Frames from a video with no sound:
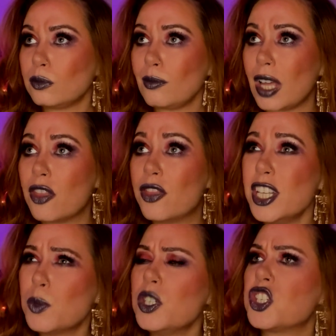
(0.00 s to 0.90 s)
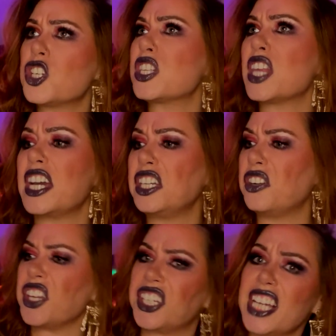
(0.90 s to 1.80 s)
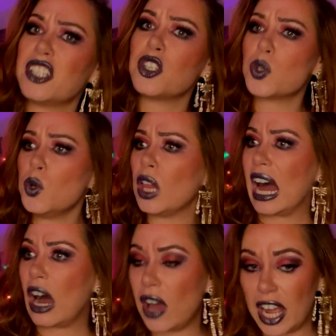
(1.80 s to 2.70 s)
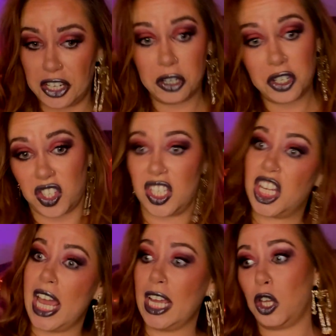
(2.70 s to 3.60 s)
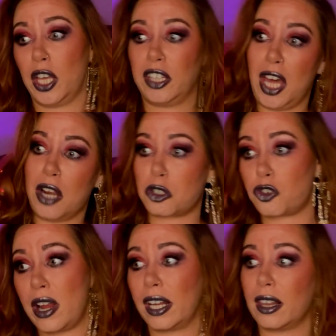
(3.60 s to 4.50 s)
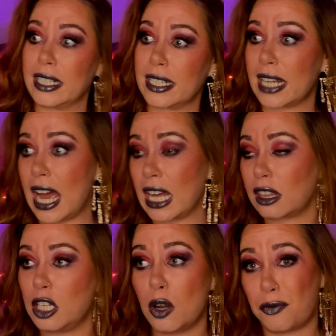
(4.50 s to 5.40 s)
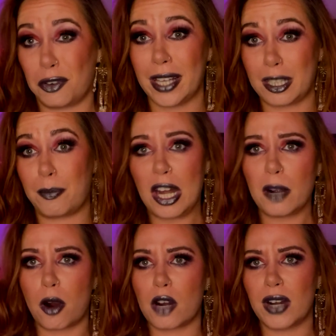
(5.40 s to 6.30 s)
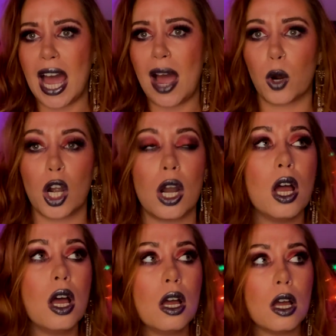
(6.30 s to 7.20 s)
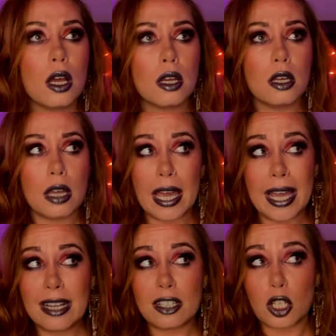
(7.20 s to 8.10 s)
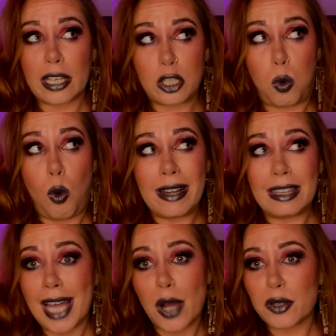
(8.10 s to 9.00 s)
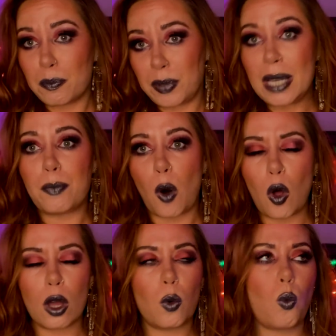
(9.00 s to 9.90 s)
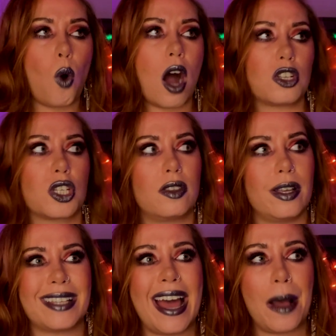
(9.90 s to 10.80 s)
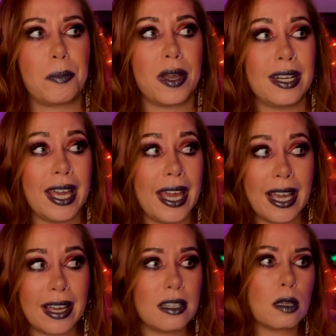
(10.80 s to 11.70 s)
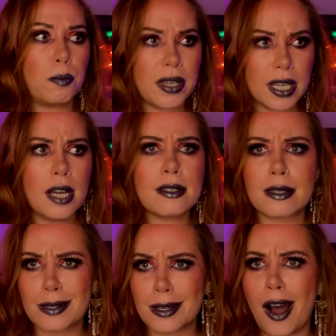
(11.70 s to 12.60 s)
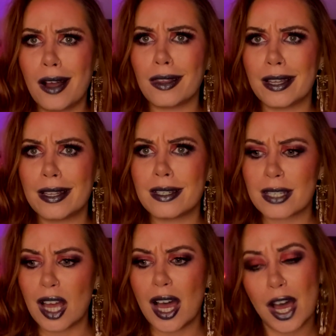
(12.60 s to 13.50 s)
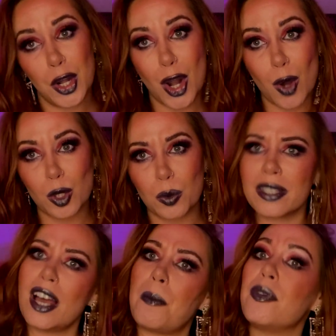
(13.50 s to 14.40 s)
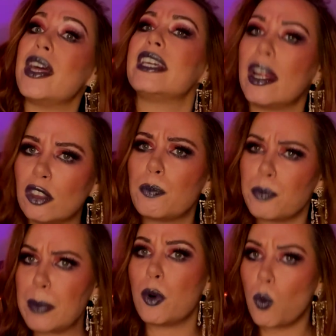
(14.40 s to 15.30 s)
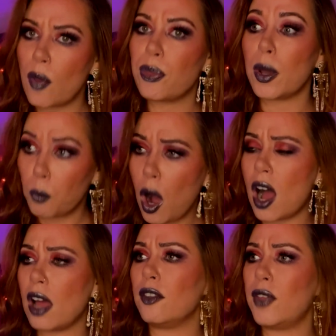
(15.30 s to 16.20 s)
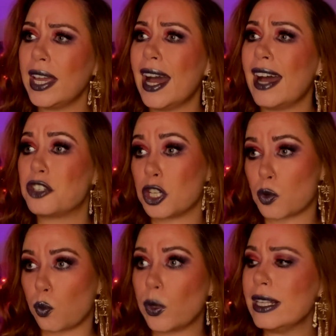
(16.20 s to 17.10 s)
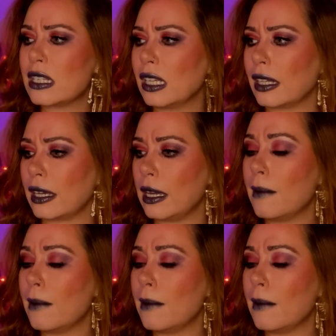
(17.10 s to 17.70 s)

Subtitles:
This was just like, they kicked the stool out and you're just dangling there, strangling to death, for like the better part of an hour. And like 20,000 people watched this happen. And because Scotland knows what's up and they give the people what they want, they had just recently